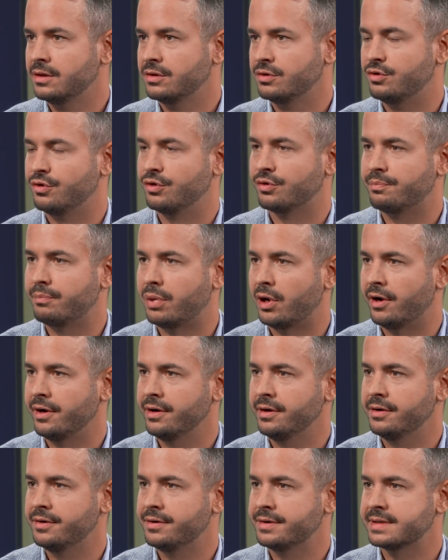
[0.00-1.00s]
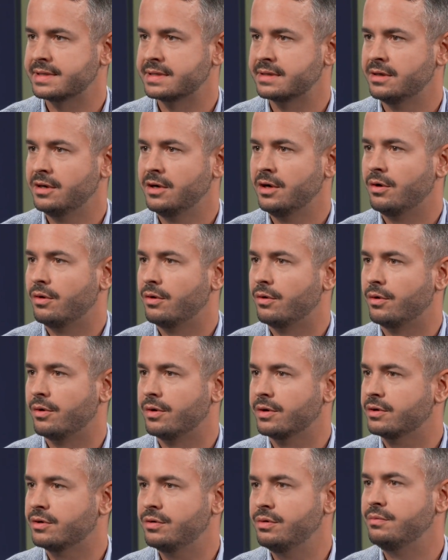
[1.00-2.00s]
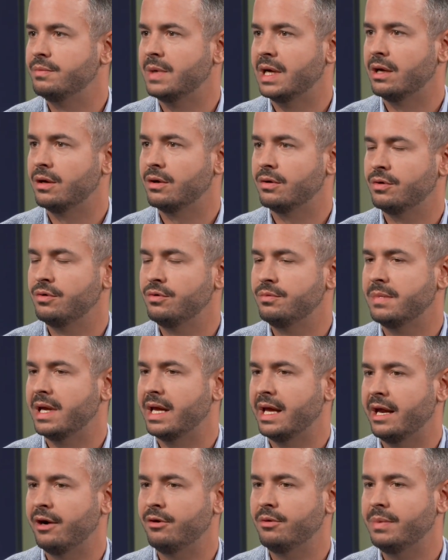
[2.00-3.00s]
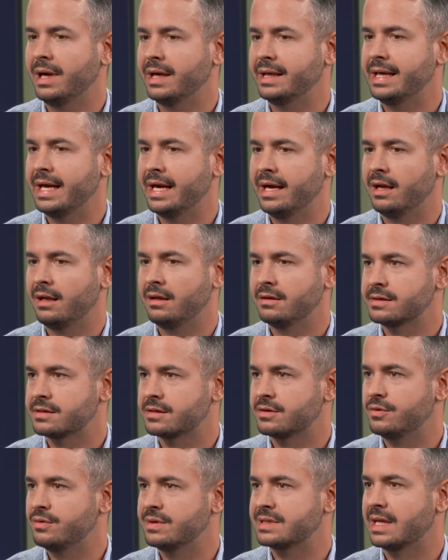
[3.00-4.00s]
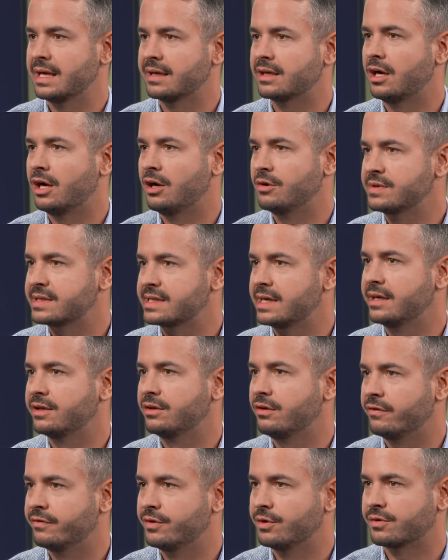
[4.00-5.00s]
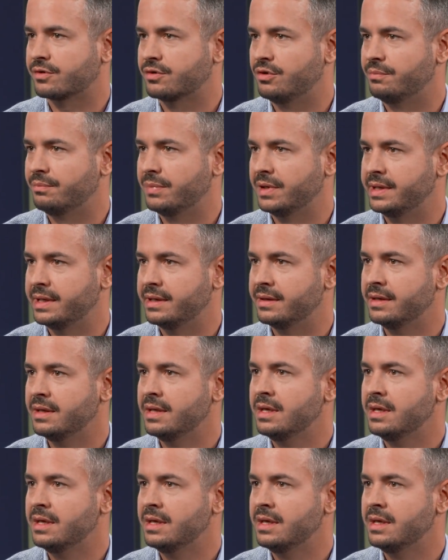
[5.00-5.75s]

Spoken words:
to your partners, or to whom everybody else who's outside of your company.